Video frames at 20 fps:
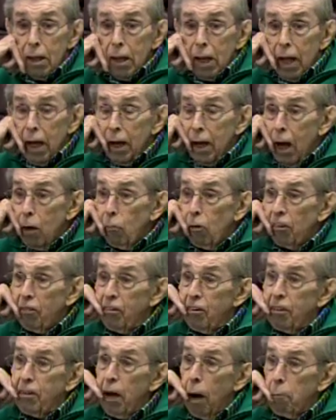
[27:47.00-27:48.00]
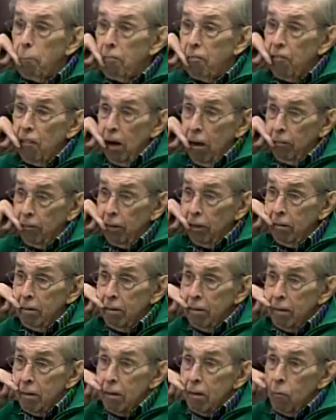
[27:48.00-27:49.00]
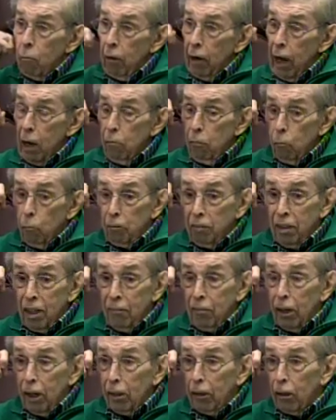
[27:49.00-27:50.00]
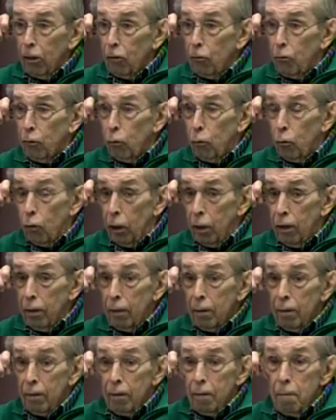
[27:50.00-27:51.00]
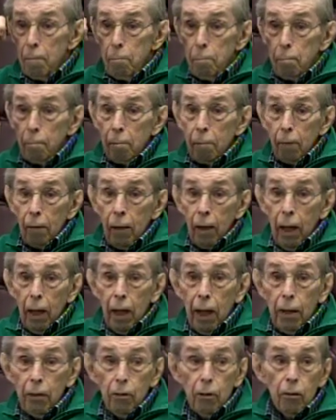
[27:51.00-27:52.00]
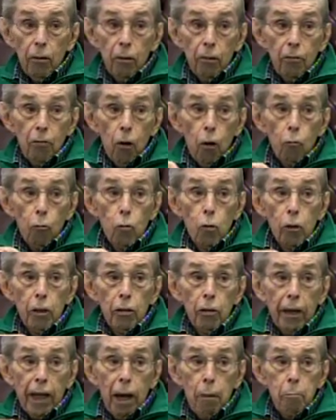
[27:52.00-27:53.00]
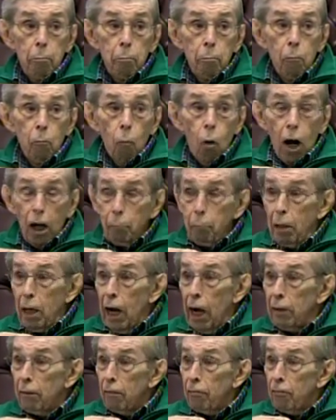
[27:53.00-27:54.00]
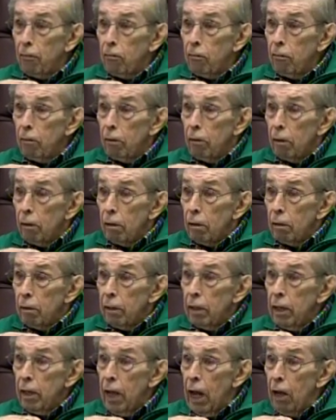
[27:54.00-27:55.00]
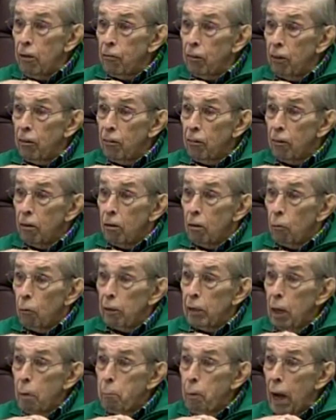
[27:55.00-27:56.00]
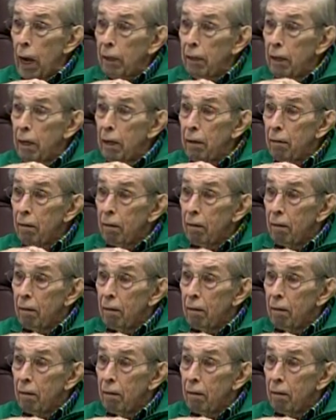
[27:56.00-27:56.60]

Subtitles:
and I was dumbfounded when I was given a little tour, and there's no rule. You can't walk behind the engines when they're back in.